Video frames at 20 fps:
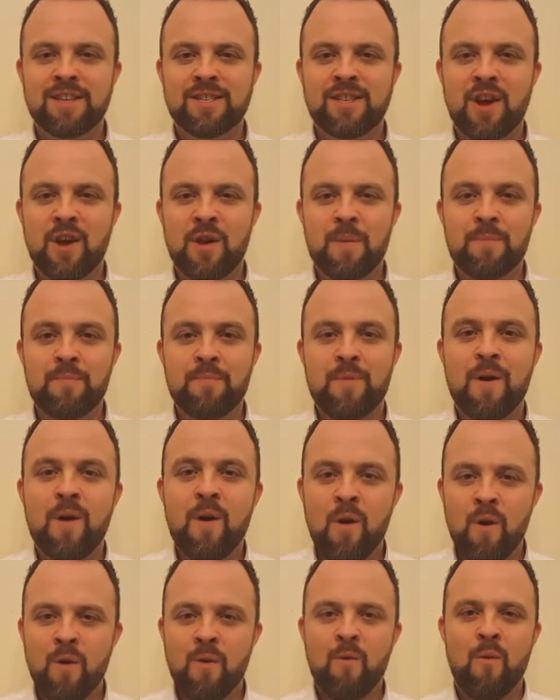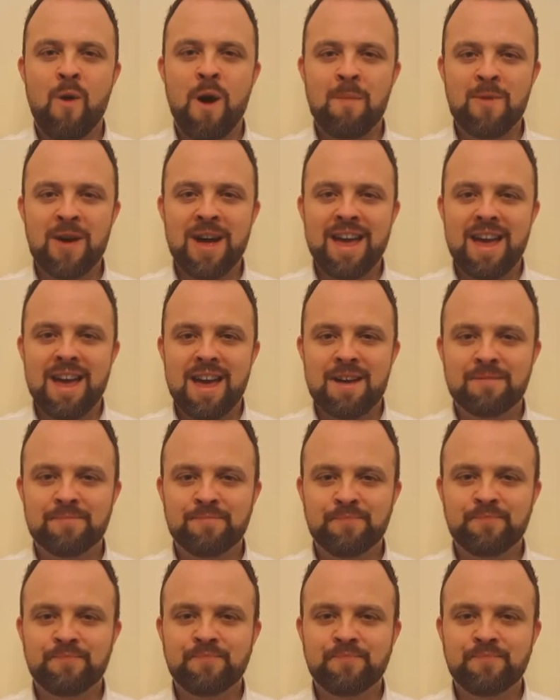So, why am I here?